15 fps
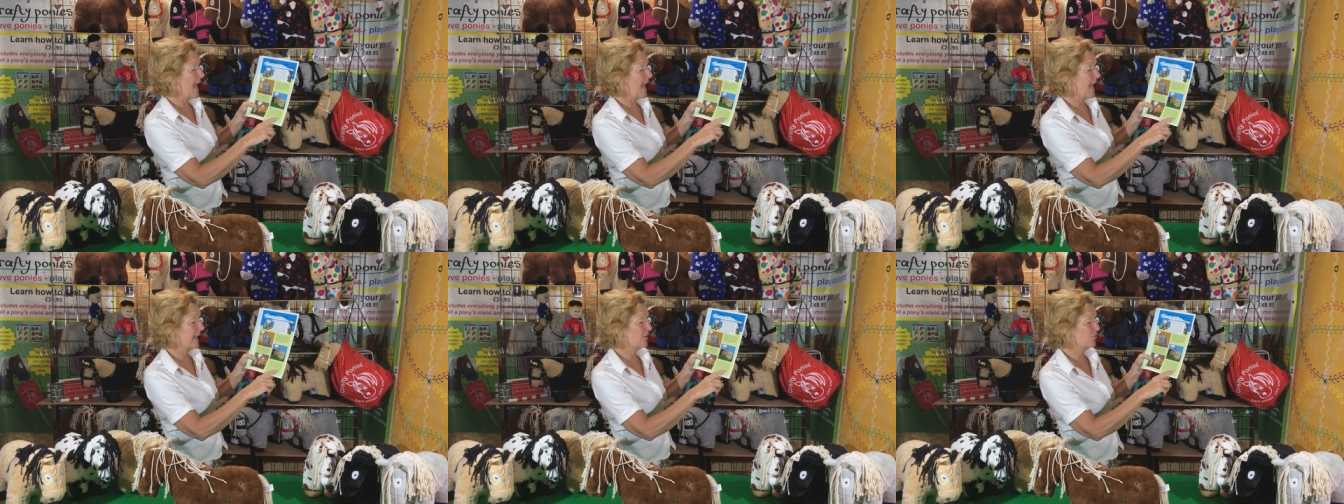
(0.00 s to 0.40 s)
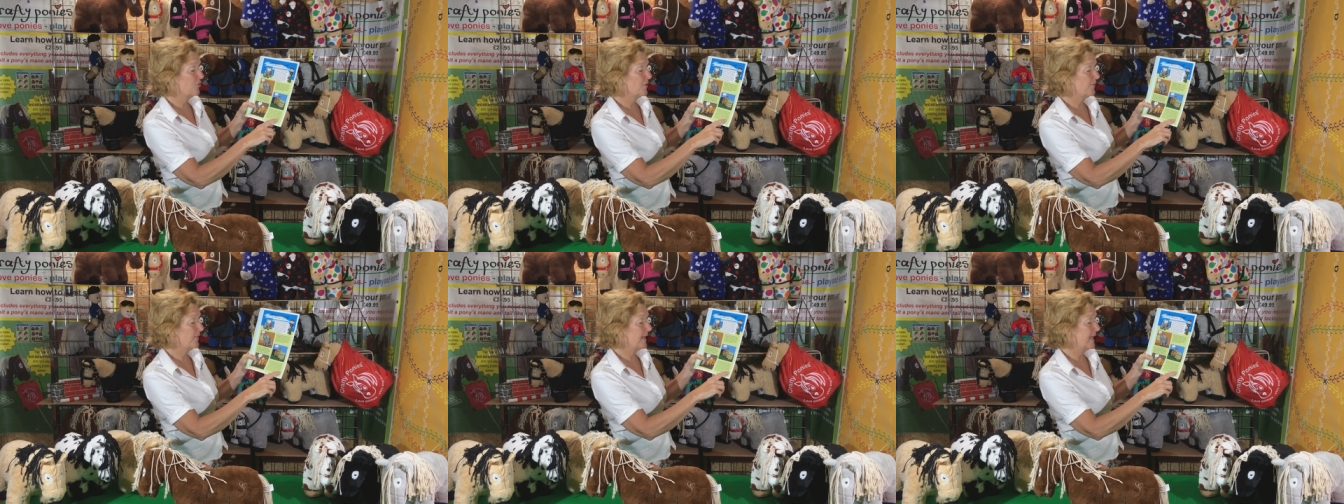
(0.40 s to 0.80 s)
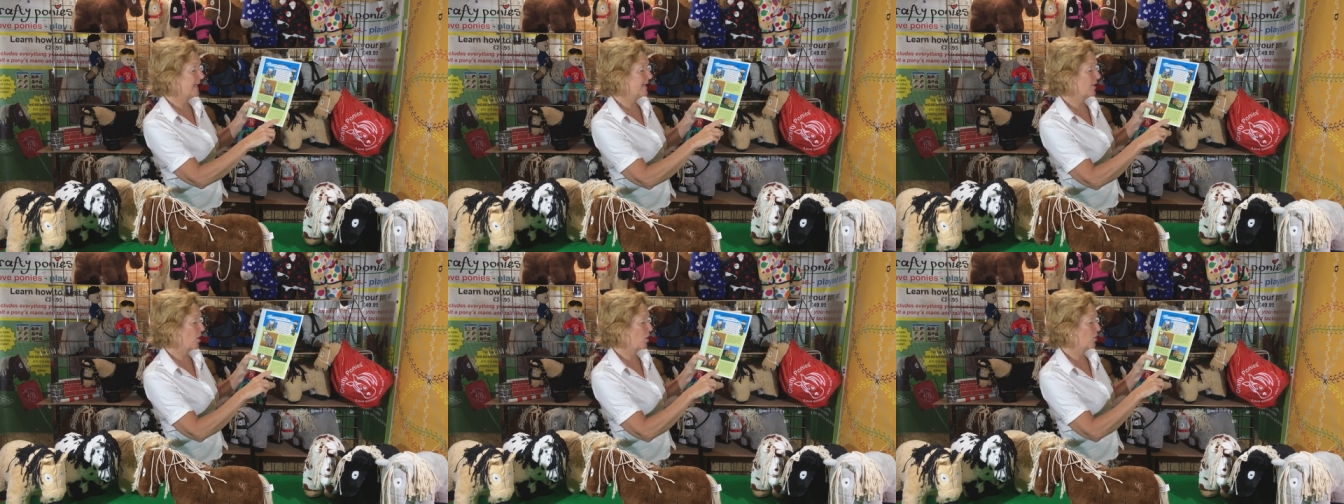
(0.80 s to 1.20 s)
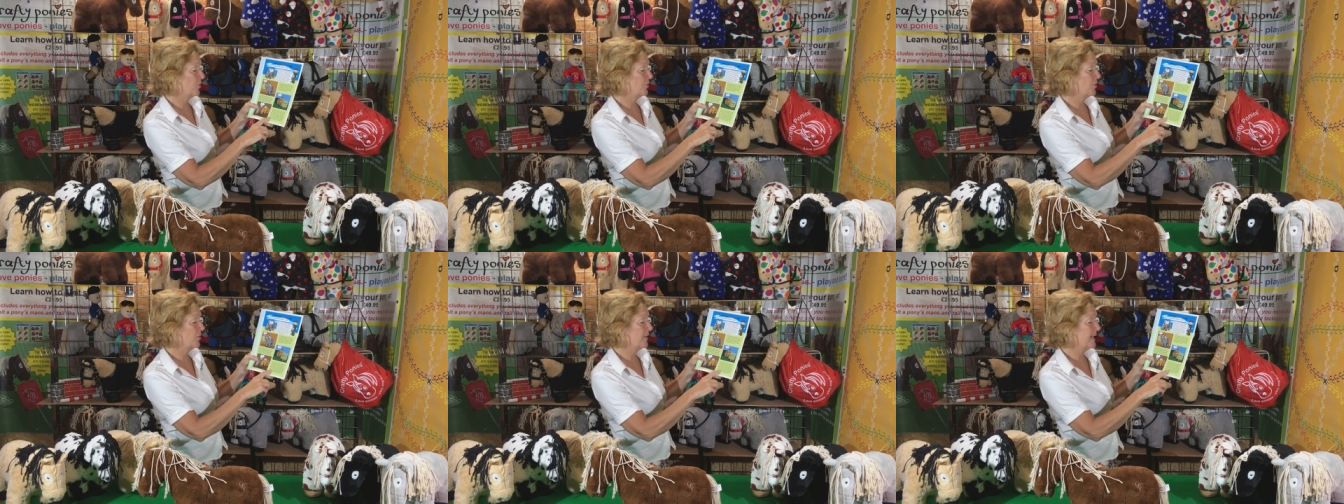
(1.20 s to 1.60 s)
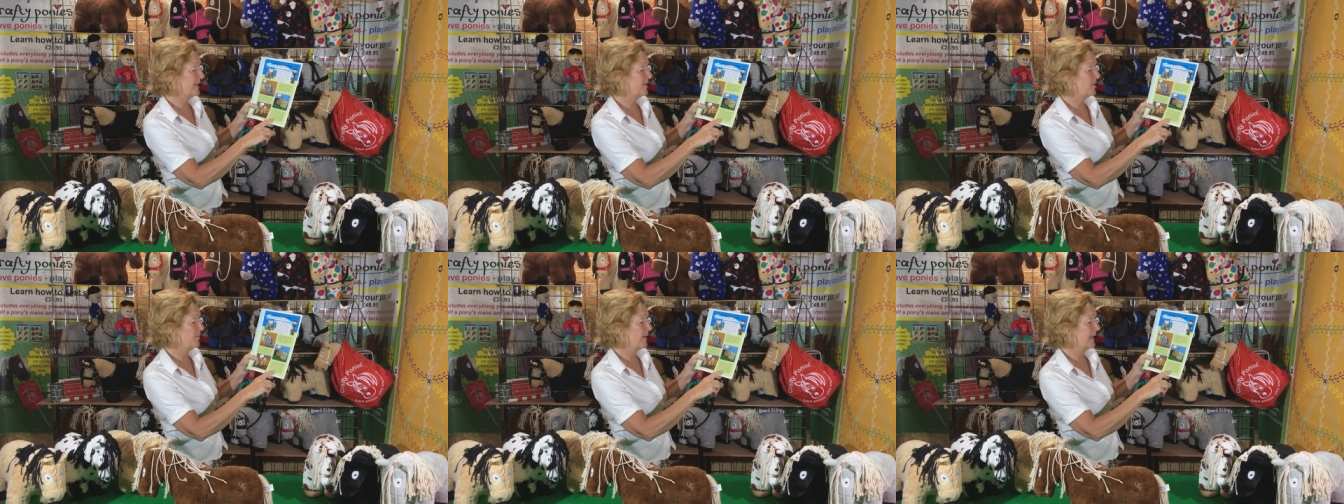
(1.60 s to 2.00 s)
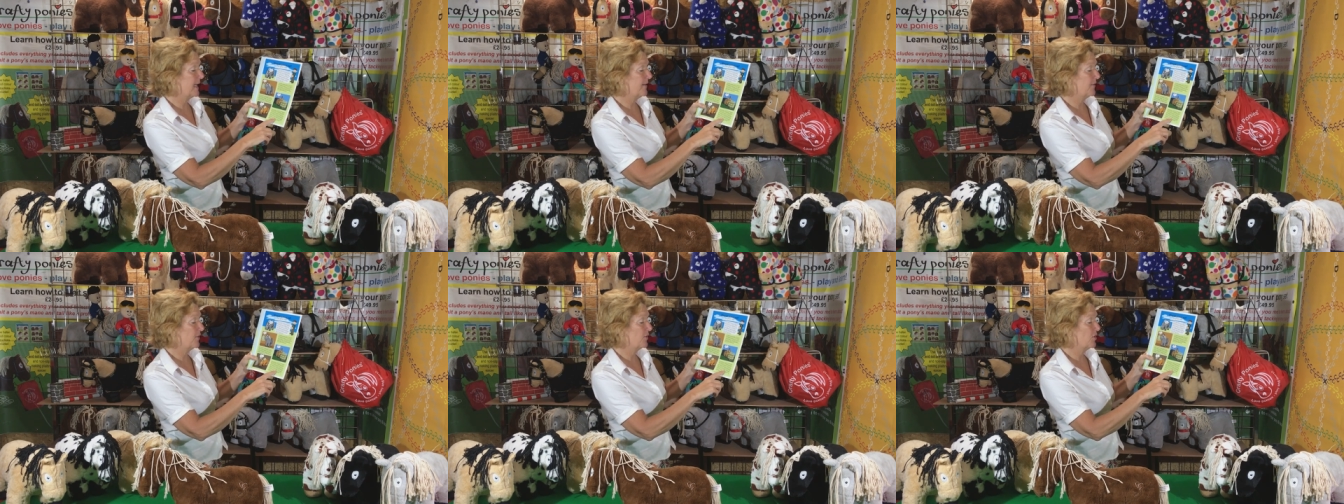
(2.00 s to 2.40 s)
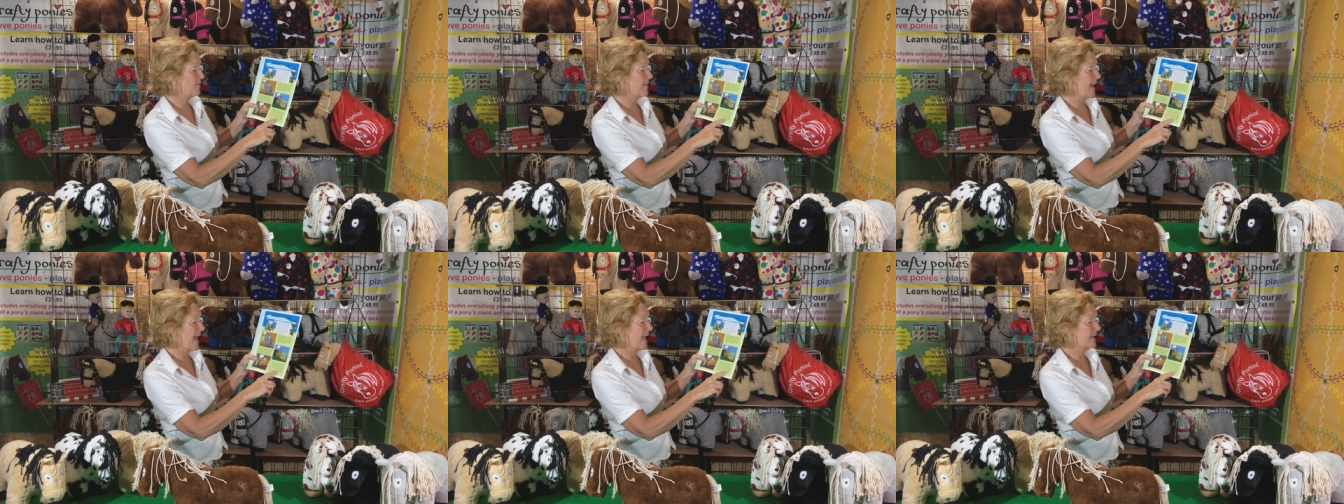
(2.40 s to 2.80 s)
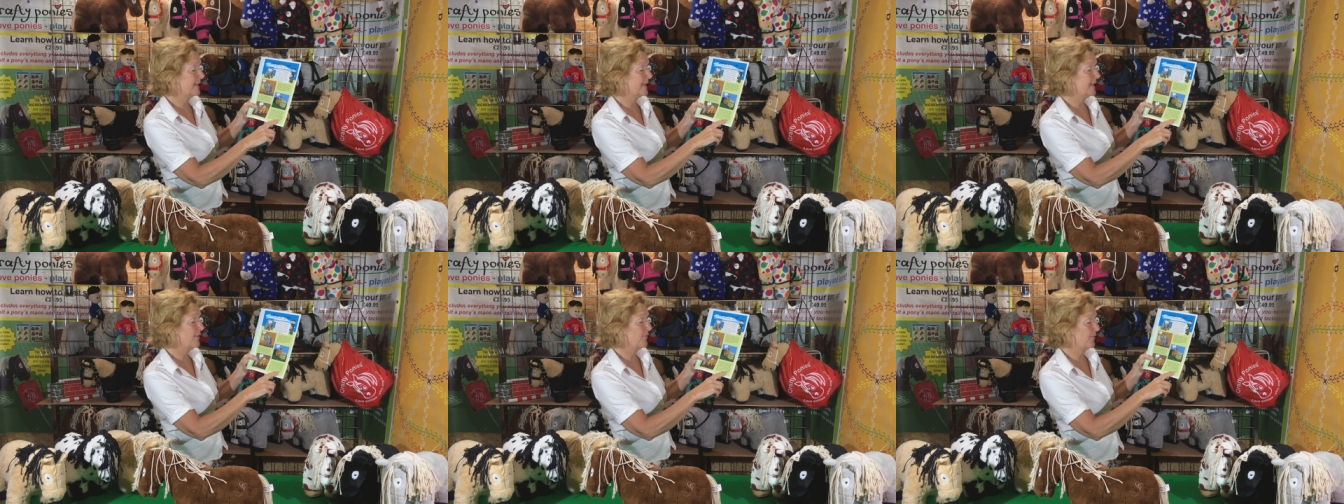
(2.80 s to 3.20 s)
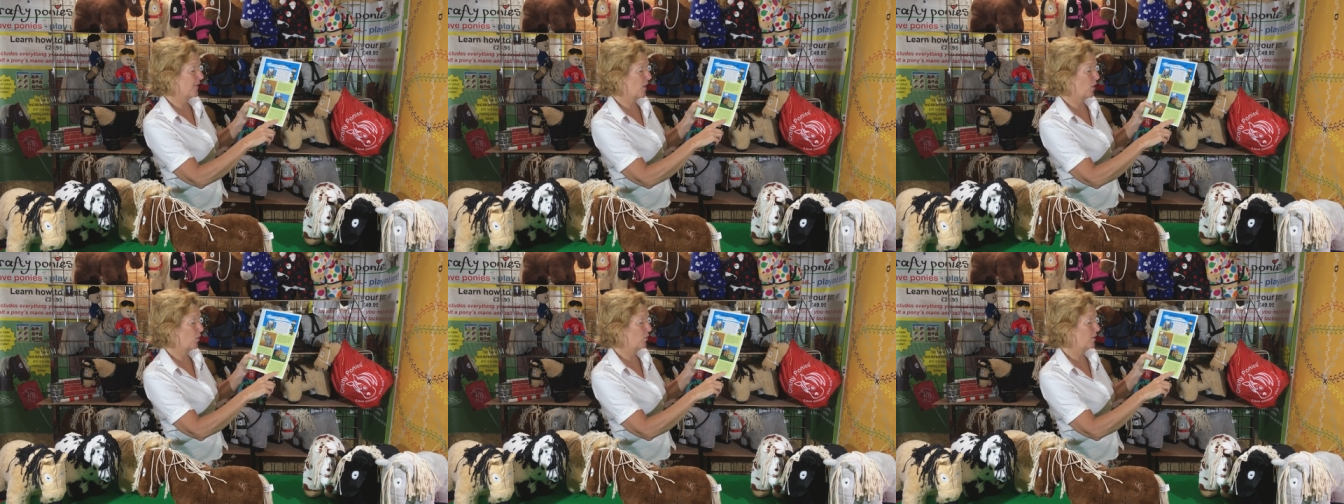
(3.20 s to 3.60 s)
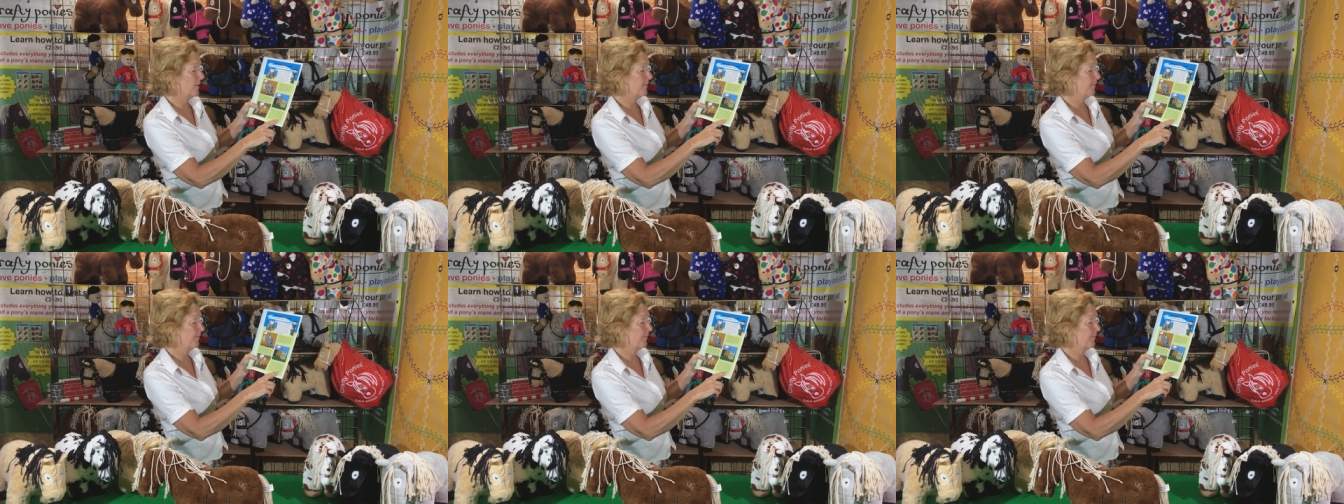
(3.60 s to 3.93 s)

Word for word: Extra feed also needs to be given to mares in foal,